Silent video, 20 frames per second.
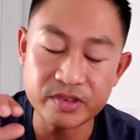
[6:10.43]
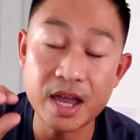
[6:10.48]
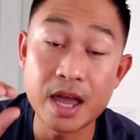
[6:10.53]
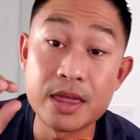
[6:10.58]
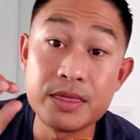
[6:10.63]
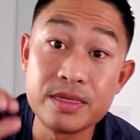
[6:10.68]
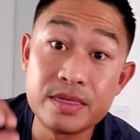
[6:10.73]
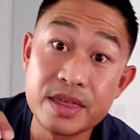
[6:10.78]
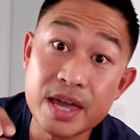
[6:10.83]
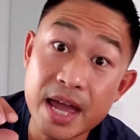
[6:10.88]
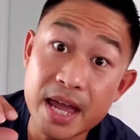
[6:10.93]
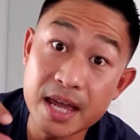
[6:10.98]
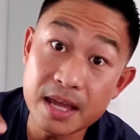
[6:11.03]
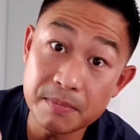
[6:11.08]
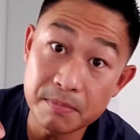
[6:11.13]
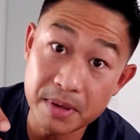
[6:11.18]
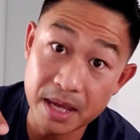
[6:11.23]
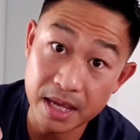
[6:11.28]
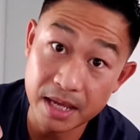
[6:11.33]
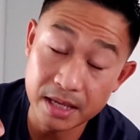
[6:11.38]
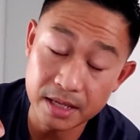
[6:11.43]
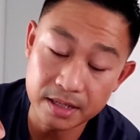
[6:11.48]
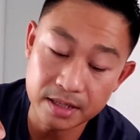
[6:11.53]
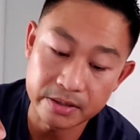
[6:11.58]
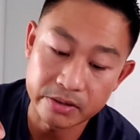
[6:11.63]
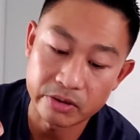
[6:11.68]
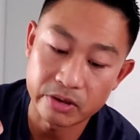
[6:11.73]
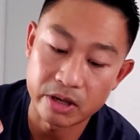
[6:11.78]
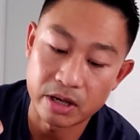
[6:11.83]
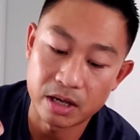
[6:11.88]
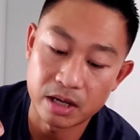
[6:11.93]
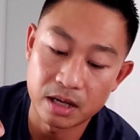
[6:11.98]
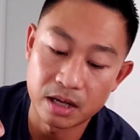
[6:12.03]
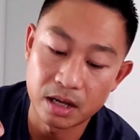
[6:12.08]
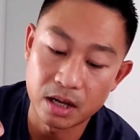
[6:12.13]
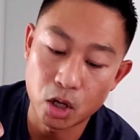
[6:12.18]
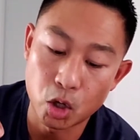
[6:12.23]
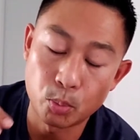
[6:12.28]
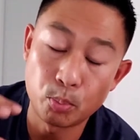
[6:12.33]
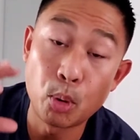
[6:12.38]
and they make
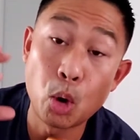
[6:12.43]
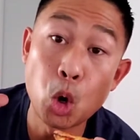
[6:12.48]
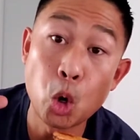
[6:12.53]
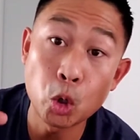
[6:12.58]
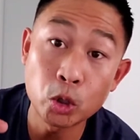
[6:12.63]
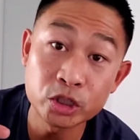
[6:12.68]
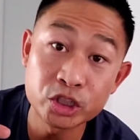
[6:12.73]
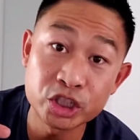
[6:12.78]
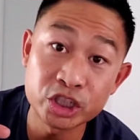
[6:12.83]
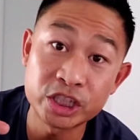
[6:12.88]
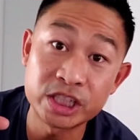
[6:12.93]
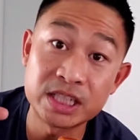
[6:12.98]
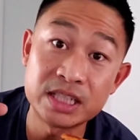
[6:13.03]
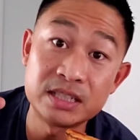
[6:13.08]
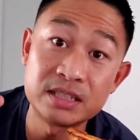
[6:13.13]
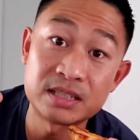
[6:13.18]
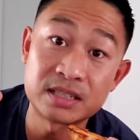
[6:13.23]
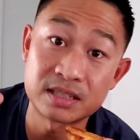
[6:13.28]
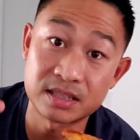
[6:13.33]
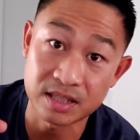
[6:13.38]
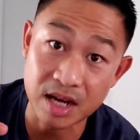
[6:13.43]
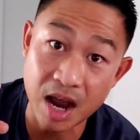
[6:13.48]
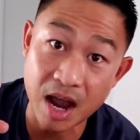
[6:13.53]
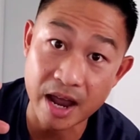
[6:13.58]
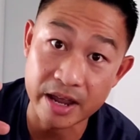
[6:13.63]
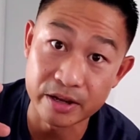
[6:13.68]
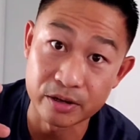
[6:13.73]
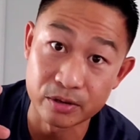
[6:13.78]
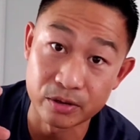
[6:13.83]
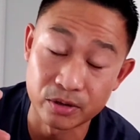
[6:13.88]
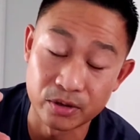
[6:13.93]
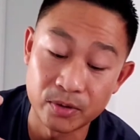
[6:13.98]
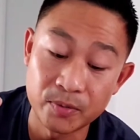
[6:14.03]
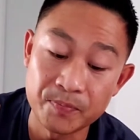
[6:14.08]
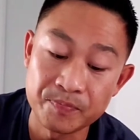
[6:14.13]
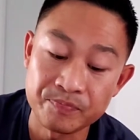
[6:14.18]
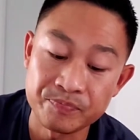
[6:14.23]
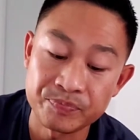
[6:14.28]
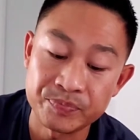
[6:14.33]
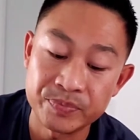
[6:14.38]
a Portuguese
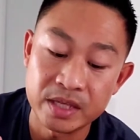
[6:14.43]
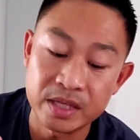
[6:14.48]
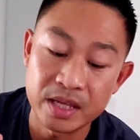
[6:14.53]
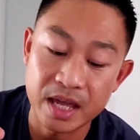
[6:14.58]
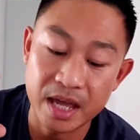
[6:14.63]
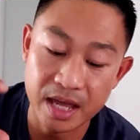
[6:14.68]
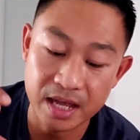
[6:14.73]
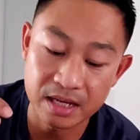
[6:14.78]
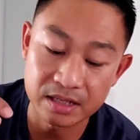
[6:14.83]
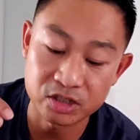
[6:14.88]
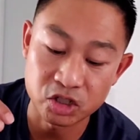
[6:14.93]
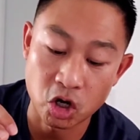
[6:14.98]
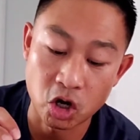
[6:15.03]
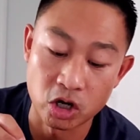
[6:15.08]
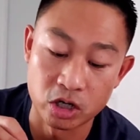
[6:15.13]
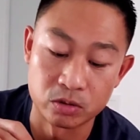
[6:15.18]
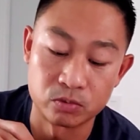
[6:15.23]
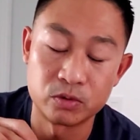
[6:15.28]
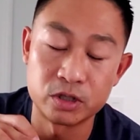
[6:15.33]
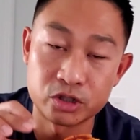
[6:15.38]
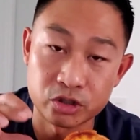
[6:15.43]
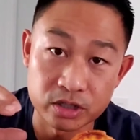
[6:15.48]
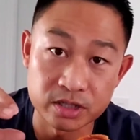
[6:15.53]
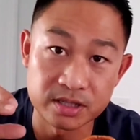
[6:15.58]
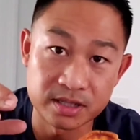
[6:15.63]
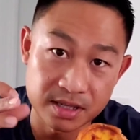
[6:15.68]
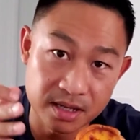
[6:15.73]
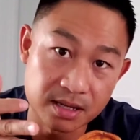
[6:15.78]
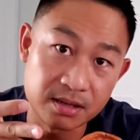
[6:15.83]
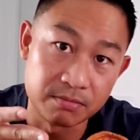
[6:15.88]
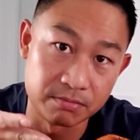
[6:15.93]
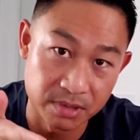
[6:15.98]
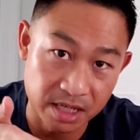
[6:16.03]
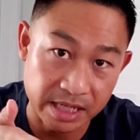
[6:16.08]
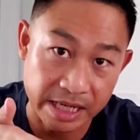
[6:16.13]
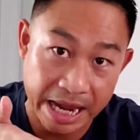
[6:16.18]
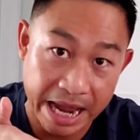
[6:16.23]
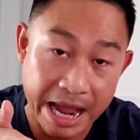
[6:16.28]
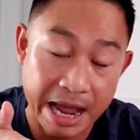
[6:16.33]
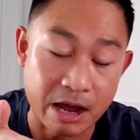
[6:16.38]
style egg tart, which is the
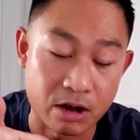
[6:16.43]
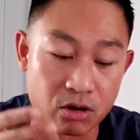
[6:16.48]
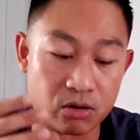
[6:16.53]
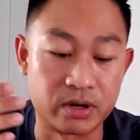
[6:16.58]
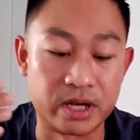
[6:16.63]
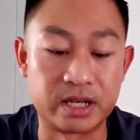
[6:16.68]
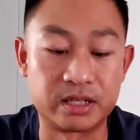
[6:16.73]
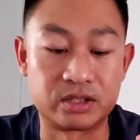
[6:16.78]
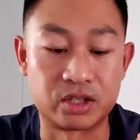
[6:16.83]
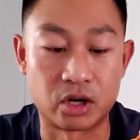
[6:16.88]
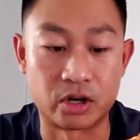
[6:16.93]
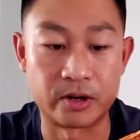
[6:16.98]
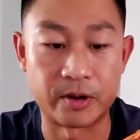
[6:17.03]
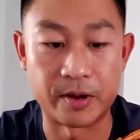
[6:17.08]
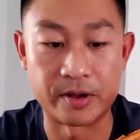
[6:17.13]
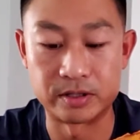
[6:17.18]
Macau egg tart.